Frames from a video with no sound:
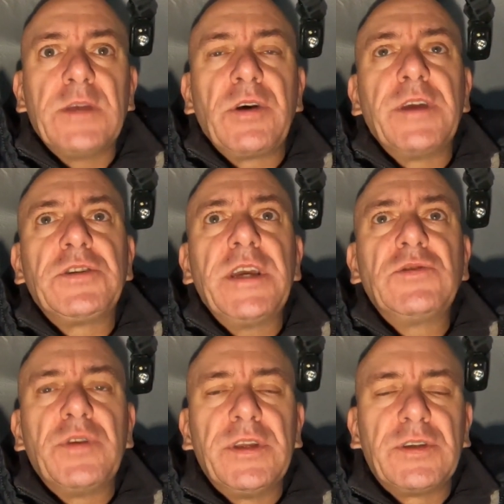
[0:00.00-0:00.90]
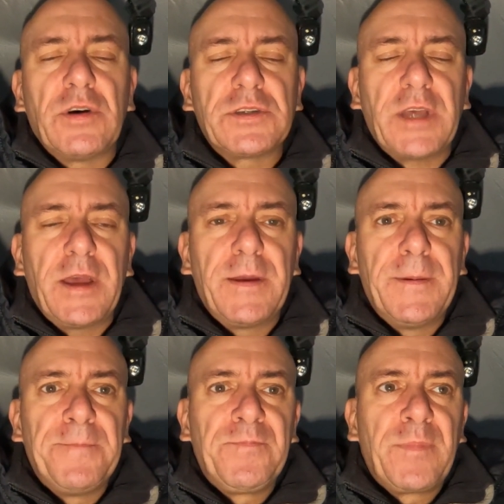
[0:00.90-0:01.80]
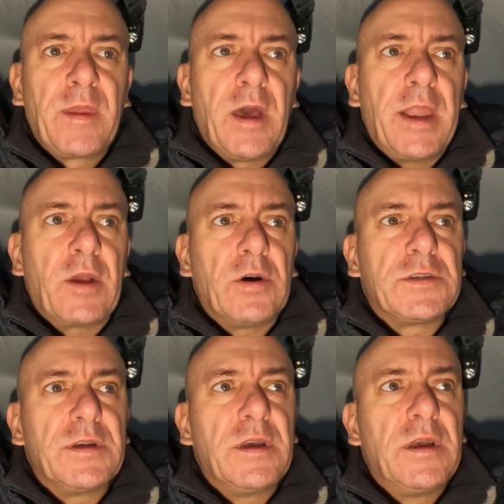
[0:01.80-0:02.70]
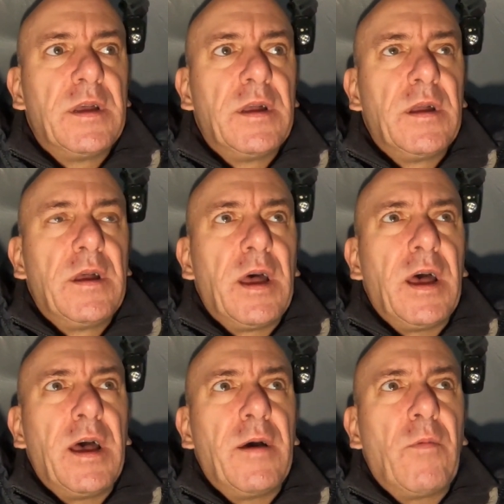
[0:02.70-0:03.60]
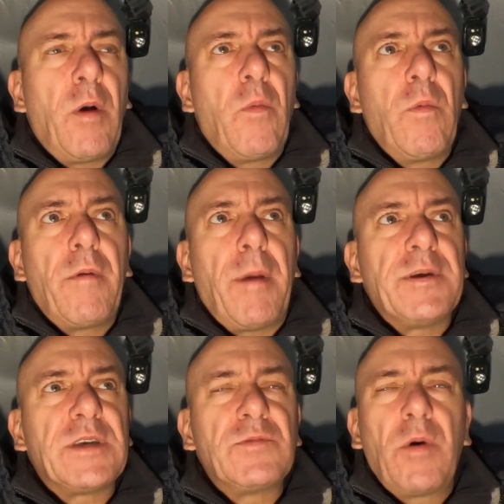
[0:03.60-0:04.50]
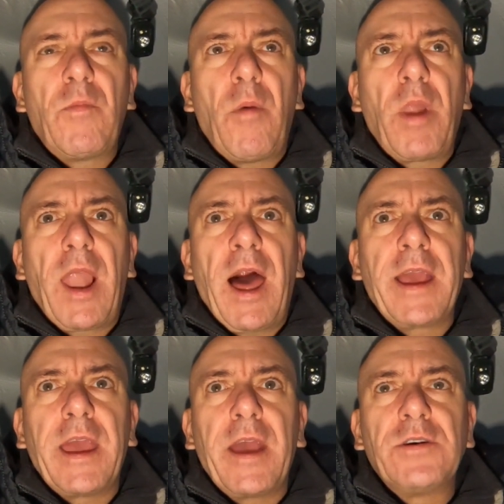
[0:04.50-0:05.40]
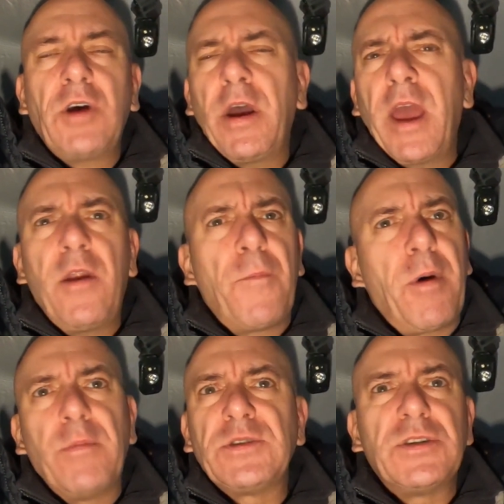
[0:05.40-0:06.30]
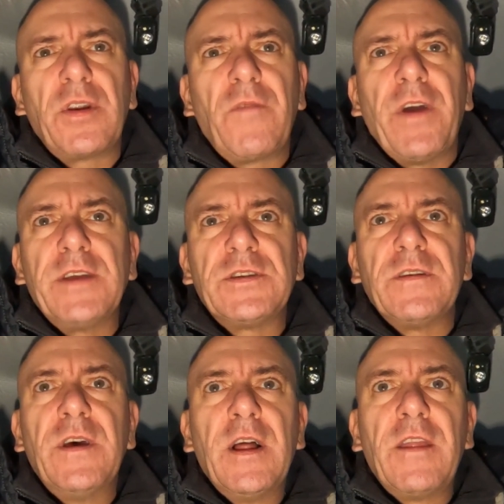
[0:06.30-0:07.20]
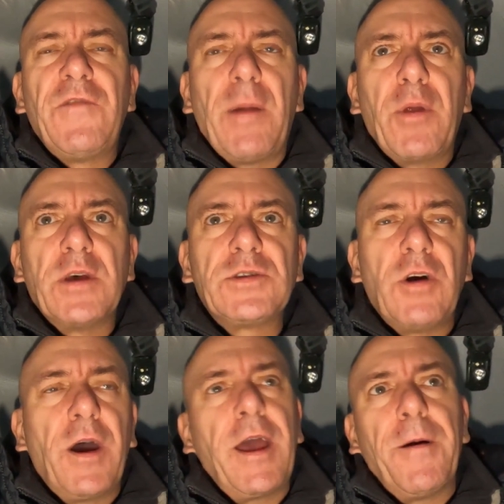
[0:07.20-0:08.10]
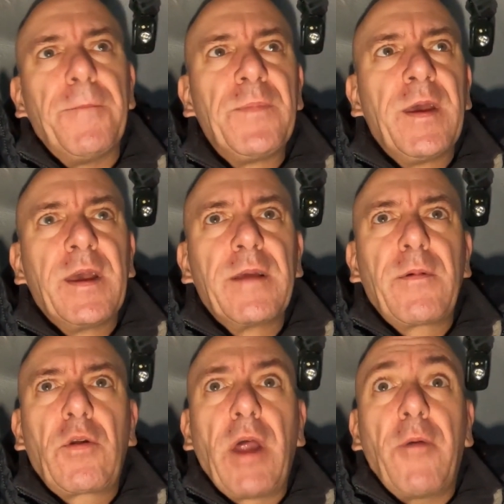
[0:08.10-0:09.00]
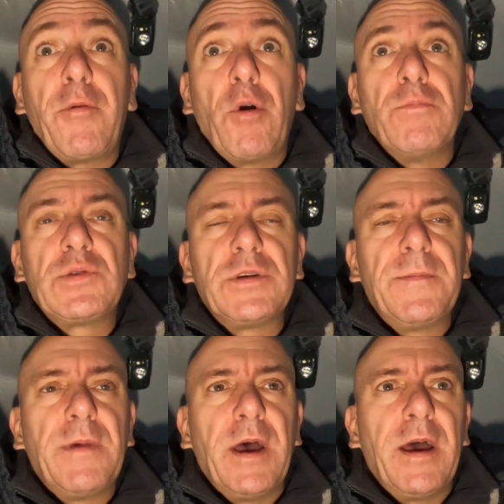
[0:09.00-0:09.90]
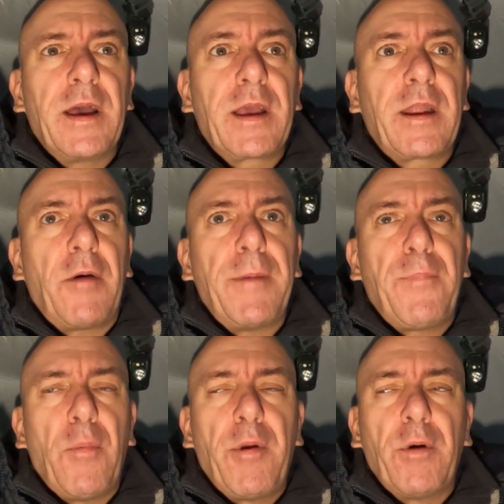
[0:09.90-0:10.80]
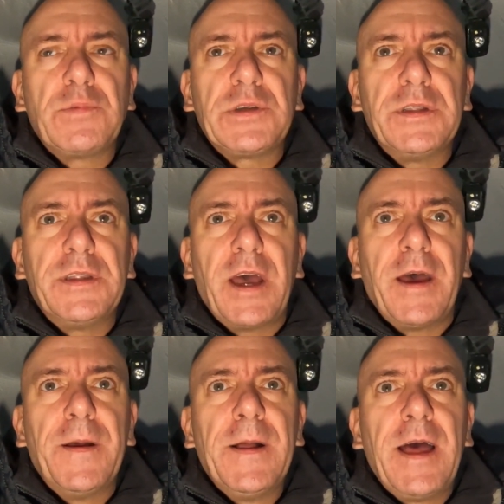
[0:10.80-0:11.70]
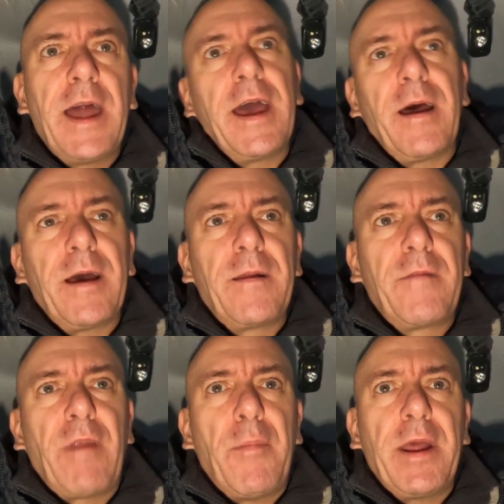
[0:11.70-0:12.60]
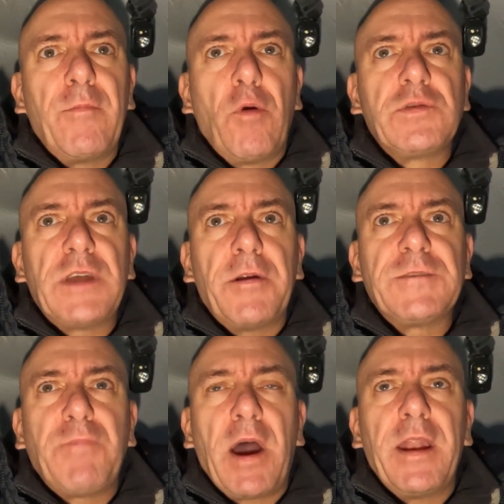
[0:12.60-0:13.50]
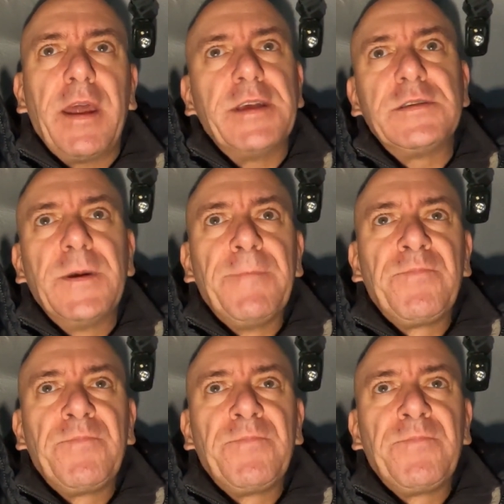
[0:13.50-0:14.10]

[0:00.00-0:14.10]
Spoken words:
Sorry, cheese and onion toasty. And he goes, well, Rabbit says, well, will I like it? He goes, oh yeah, no problem. He says, you'll love it. They're fabulous. So anyhow, crowd erupts, crowded pub erupts, and anyhow, Rabbit wolfs down his pint and his